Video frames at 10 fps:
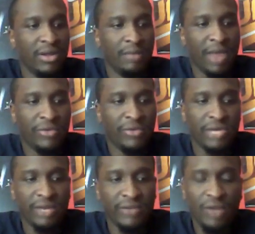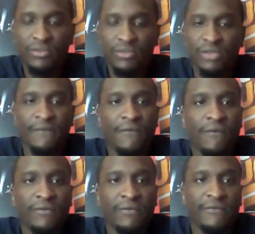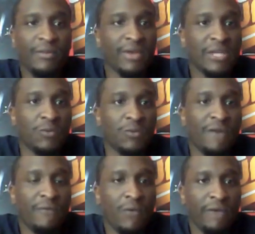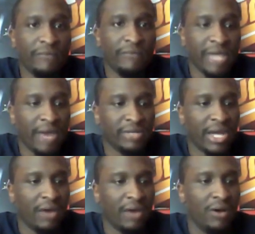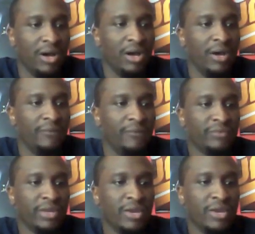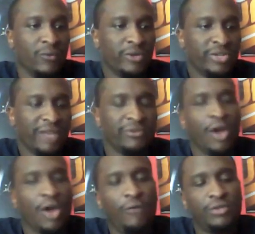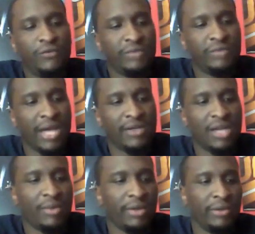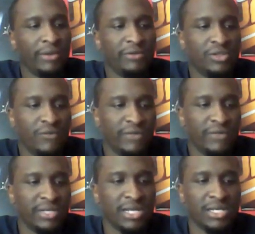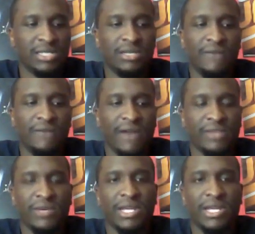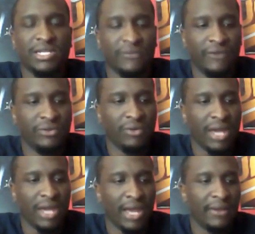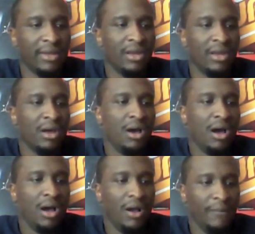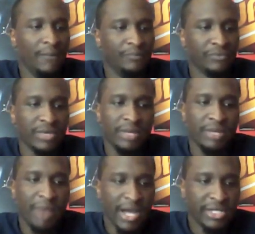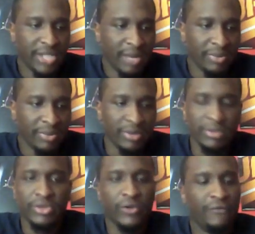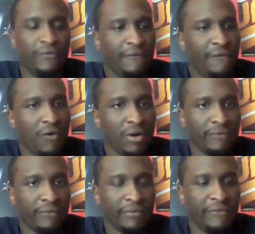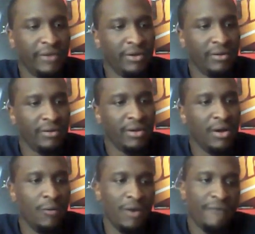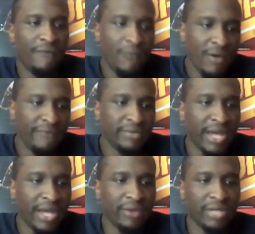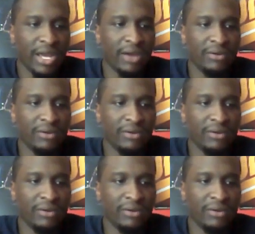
Matthew Dellavedova was 3 for 4 for the field, but he was 1 for 1 from downtown. Richard Jefferson over 2 from downtown, but he was 2 for 6 because he still finds his way to get to the free throw line. Um, Iman Shumpert, 3 from 4 from the field, 1 for 1 from downtown.